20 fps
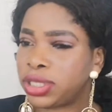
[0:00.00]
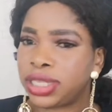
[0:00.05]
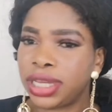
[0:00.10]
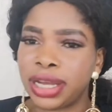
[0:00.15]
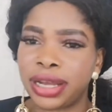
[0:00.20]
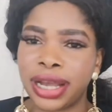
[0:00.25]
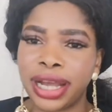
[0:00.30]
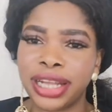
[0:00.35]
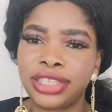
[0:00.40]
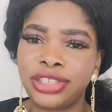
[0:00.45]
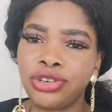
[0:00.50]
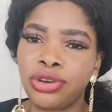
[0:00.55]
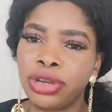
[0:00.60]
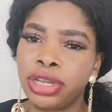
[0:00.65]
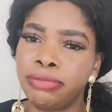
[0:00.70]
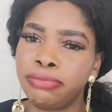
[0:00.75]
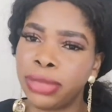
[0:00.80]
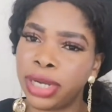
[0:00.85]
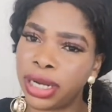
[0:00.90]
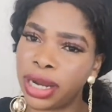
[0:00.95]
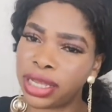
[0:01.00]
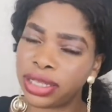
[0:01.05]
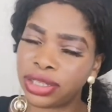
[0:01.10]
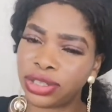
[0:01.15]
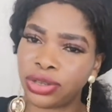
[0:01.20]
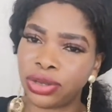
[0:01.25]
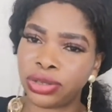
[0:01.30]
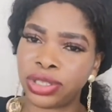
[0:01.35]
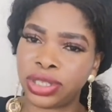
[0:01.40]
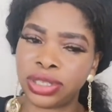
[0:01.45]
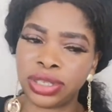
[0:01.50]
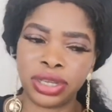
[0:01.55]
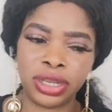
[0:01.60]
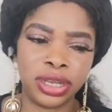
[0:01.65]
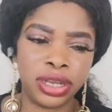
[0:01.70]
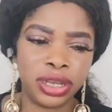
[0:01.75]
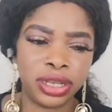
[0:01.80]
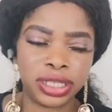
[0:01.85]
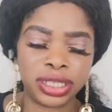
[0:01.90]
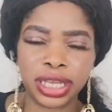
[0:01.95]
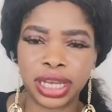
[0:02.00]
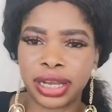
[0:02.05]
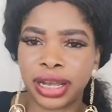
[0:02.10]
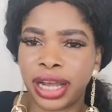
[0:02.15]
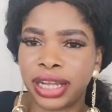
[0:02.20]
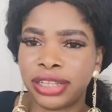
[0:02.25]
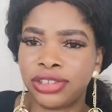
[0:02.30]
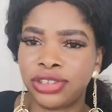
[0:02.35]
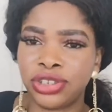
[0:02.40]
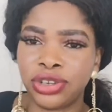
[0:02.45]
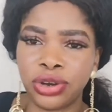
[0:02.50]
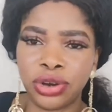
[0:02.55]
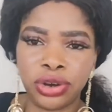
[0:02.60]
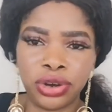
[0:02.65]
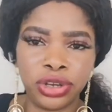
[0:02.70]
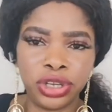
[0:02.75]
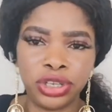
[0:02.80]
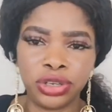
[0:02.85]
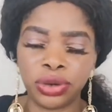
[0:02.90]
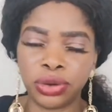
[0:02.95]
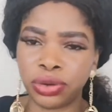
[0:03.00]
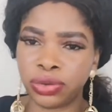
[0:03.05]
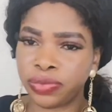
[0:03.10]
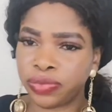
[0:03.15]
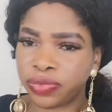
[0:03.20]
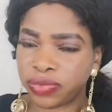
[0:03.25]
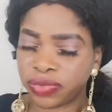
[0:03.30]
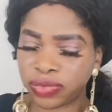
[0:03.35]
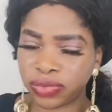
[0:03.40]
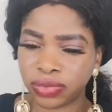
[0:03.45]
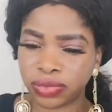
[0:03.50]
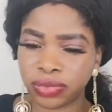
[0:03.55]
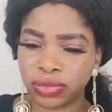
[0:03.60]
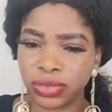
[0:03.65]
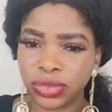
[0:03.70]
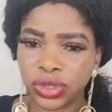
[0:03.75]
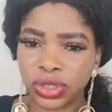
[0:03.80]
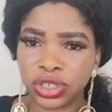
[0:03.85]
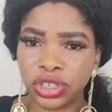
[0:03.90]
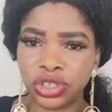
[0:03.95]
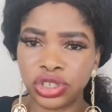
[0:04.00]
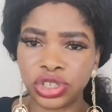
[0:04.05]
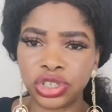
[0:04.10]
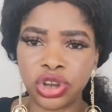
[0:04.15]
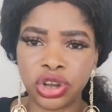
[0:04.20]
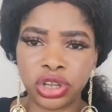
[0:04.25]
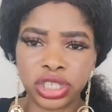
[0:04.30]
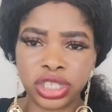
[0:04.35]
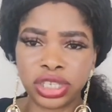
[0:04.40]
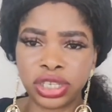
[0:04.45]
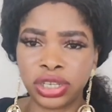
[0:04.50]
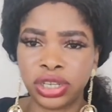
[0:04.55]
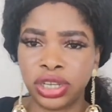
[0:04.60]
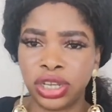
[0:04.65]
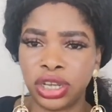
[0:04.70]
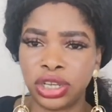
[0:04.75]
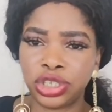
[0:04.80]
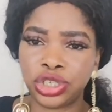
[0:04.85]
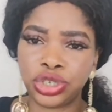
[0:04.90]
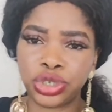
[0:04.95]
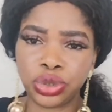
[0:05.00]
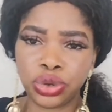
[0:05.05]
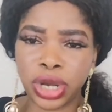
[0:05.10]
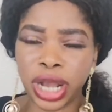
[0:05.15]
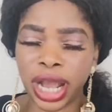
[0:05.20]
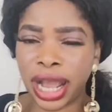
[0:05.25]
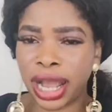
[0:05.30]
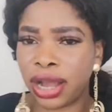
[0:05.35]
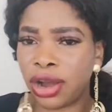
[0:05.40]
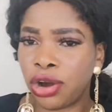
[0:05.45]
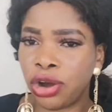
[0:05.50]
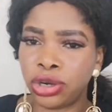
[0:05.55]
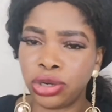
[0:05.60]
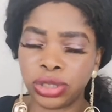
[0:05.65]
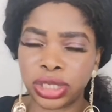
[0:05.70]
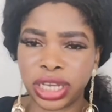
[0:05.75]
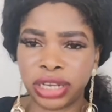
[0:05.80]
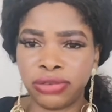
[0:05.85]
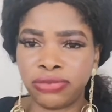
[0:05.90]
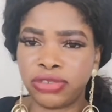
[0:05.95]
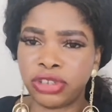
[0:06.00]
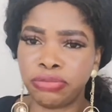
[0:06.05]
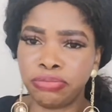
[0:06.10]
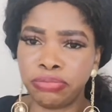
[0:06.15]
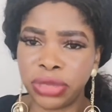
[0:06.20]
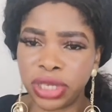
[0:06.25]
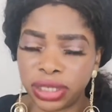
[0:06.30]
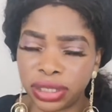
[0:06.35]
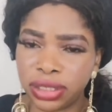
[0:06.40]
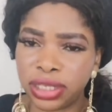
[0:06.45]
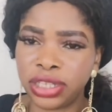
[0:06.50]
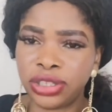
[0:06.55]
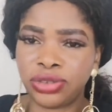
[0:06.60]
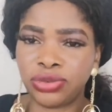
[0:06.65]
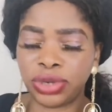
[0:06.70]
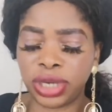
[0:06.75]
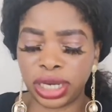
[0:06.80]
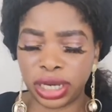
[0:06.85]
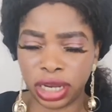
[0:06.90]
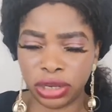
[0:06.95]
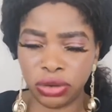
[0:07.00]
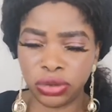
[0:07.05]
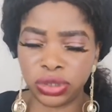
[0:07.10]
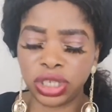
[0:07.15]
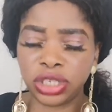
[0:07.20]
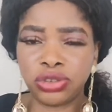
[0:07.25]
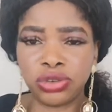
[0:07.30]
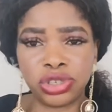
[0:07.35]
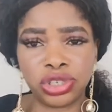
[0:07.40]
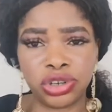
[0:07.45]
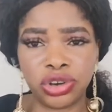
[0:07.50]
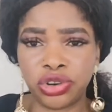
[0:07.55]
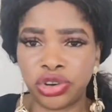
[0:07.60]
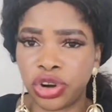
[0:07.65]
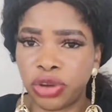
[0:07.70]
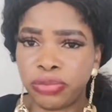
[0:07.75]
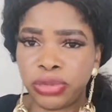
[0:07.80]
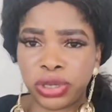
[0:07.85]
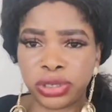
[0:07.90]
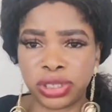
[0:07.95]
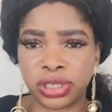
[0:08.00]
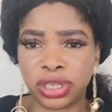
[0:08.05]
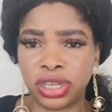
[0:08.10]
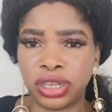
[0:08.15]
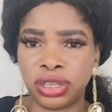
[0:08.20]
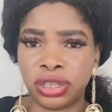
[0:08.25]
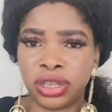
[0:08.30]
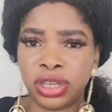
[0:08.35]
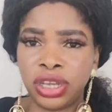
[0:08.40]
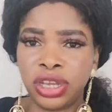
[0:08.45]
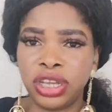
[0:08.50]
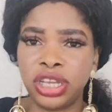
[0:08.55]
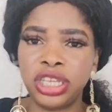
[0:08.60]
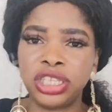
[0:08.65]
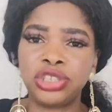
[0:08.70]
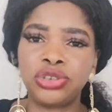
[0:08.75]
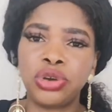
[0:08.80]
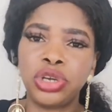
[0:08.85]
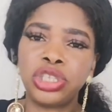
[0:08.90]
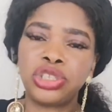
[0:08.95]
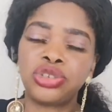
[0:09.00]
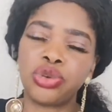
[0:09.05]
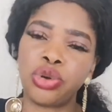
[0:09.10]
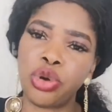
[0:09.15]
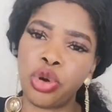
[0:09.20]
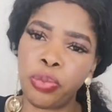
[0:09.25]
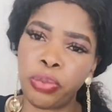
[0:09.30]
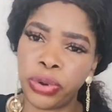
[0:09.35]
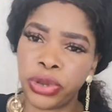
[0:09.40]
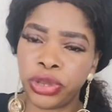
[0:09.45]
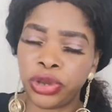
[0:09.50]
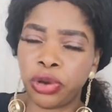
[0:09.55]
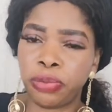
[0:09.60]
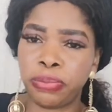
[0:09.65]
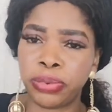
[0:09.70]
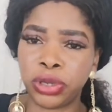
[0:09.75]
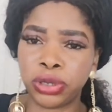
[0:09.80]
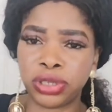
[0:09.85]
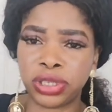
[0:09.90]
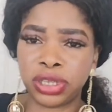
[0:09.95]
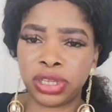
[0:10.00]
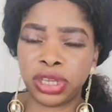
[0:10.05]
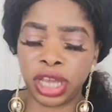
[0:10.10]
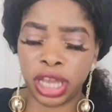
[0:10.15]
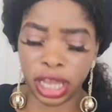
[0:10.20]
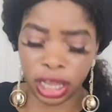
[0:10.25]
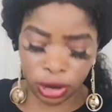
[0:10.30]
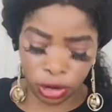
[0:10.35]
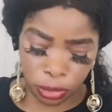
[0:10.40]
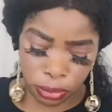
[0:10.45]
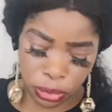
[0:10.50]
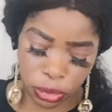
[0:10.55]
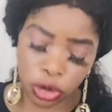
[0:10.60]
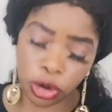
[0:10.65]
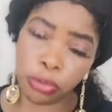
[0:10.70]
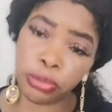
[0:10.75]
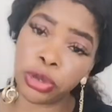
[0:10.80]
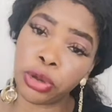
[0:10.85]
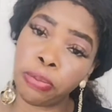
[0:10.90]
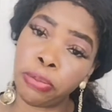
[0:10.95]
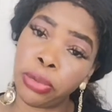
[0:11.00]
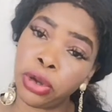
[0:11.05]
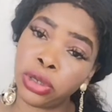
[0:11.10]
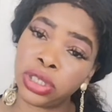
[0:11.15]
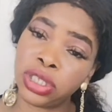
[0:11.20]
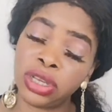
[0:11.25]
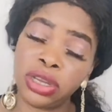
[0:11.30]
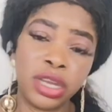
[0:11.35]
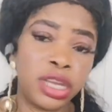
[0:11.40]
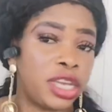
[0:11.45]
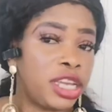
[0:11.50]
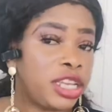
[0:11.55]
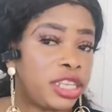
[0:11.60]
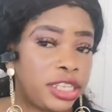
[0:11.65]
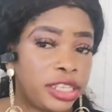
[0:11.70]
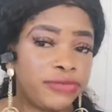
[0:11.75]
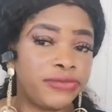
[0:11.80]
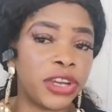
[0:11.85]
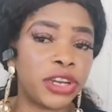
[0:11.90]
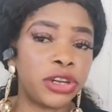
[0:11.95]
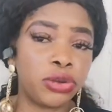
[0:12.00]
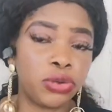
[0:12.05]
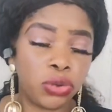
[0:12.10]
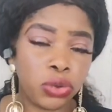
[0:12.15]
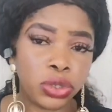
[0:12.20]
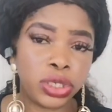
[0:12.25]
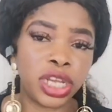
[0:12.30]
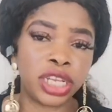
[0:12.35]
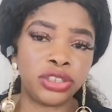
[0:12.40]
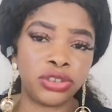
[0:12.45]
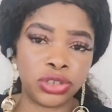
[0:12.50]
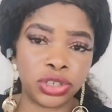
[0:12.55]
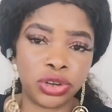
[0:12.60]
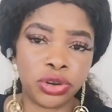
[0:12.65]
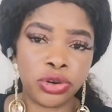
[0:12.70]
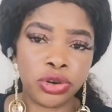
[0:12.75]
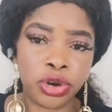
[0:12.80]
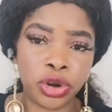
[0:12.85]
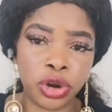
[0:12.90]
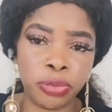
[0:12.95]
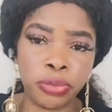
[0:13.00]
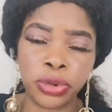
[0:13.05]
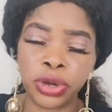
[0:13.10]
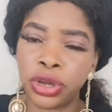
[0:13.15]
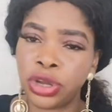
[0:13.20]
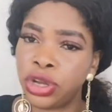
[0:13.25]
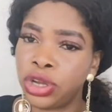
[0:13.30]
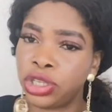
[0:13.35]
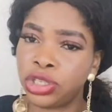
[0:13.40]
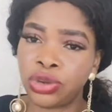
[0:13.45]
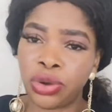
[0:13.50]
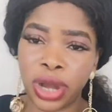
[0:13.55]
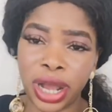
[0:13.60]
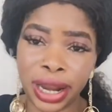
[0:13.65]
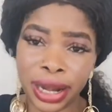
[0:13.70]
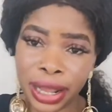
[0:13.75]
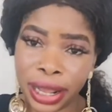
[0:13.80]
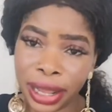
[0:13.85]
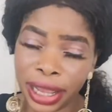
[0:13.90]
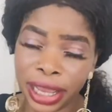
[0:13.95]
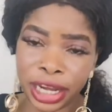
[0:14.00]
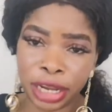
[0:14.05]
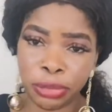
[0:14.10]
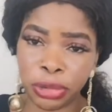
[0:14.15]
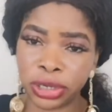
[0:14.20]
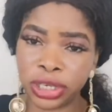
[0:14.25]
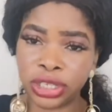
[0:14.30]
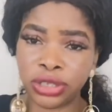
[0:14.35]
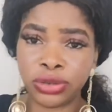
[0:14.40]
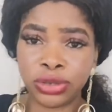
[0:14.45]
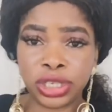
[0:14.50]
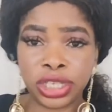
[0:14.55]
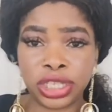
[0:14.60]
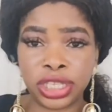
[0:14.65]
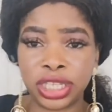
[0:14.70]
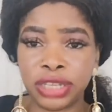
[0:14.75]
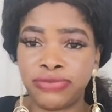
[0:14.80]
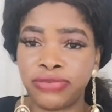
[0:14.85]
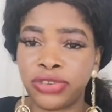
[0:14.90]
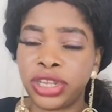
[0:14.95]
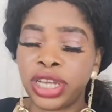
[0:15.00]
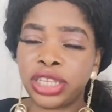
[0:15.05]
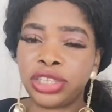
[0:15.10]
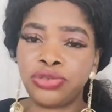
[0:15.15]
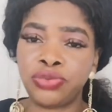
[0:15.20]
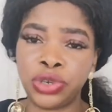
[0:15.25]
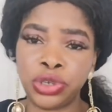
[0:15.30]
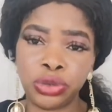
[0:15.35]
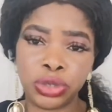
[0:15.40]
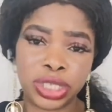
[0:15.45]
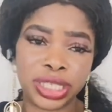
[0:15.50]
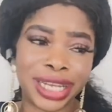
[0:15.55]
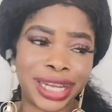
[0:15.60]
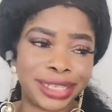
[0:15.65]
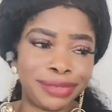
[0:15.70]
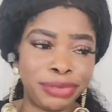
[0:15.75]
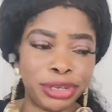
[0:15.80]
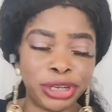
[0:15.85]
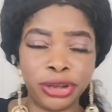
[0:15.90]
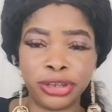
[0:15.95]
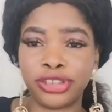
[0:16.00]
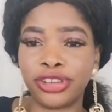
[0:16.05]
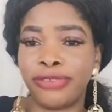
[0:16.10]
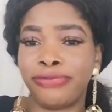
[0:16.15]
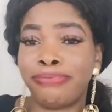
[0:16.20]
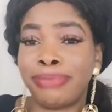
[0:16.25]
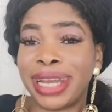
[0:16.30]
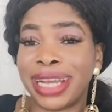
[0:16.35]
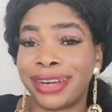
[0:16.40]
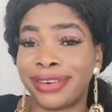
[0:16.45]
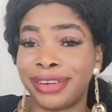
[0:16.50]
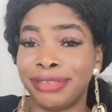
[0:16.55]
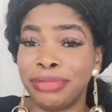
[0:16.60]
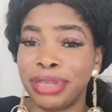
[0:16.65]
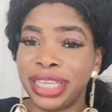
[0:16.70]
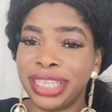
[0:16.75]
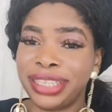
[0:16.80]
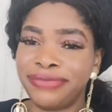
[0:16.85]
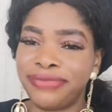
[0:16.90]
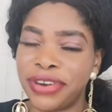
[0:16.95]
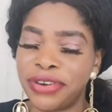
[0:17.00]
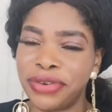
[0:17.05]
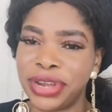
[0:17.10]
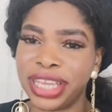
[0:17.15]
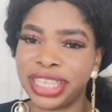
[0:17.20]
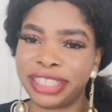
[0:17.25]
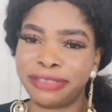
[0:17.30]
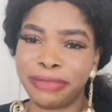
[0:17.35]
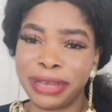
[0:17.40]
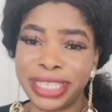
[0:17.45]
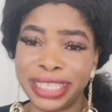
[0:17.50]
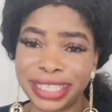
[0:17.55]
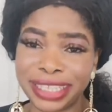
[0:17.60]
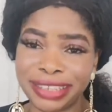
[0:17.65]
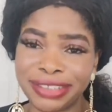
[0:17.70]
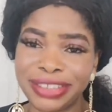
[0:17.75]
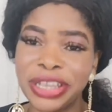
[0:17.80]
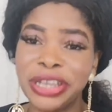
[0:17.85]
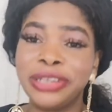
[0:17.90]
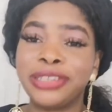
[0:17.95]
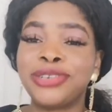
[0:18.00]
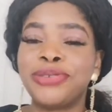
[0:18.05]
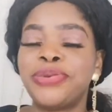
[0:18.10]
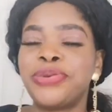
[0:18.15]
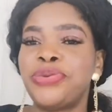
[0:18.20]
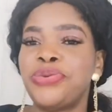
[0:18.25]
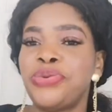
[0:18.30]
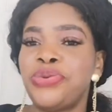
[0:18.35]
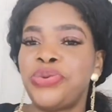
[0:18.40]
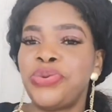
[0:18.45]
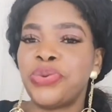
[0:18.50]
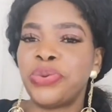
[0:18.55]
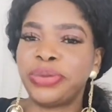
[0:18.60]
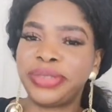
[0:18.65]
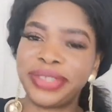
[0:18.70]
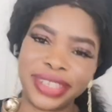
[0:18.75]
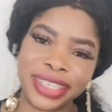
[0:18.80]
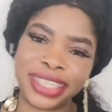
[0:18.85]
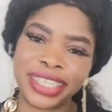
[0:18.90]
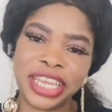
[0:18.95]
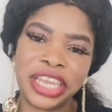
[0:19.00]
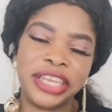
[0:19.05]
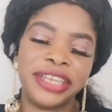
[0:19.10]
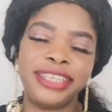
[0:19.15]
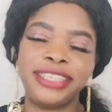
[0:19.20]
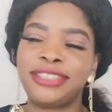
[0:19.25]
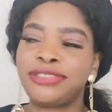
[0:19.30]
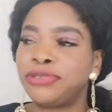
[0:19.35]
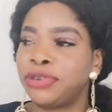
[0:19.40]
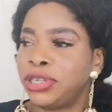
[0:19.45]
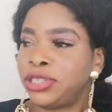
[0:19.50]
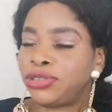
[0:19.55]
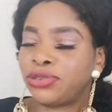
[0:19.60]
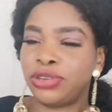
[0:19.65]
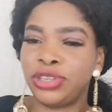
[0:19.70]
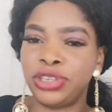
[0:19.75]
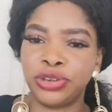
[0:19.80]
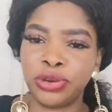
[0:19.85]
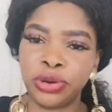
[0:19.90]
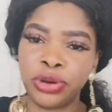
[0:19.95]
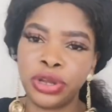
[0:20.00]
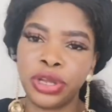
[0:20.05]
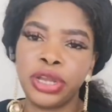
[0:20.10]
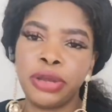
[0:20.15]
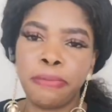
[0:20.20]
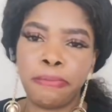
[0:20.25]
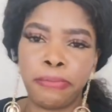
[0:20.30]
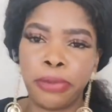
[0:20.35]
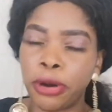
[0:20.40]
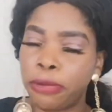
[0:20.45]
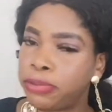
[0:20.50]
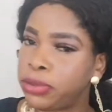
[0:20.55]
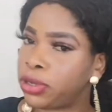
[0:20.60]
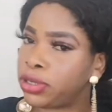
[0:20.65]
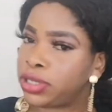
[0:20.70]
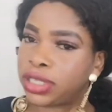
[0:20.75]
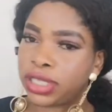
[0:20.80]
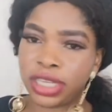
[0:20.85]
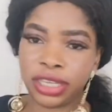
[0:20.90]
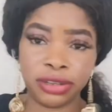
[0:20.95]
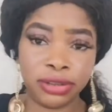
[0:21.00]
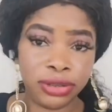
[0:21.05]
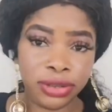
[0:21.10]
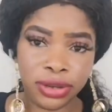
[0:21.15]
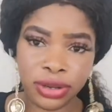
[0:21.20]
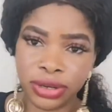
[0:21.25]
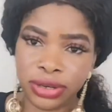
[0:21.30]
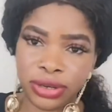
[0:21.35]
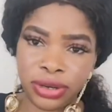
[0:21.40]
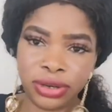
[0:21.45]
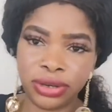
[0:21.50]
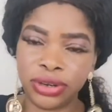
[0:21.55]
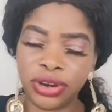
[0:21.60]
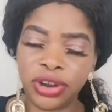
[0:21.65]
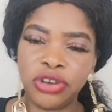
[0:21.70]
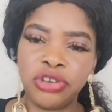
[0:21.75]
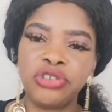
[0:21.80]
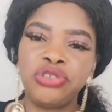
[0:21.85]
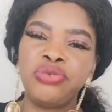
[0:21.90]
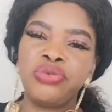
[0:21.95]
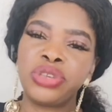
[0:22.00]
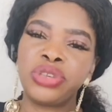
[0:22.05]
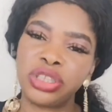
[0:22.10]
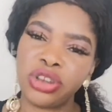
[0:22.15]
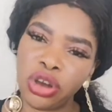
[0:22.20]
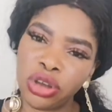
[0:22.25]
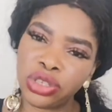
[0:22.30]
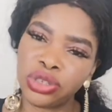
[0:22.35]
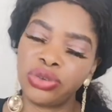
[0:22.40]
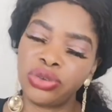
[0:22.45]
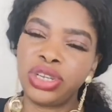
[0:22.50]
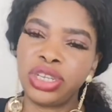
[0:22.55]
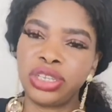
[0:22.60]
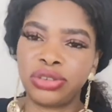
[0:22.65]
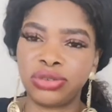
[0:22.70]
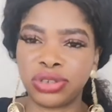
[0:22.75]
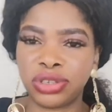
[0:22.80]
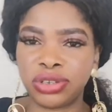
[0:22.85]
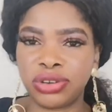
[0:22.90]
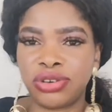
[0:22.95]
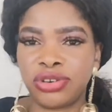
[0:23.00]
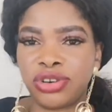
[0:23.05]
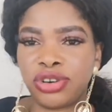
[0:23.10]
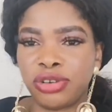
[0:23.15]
know, take out your Himala salt, take out your, you know, salt, sugar, all those kind of things, mix them together, use it to scrub your skin. It's going to open up your pores. It is very good that you scrub. Don't allow anybody to deceive you that when you start, because of my cream is very expensive, so when you use it, it's going to, you know, pop your skin. No, you also need to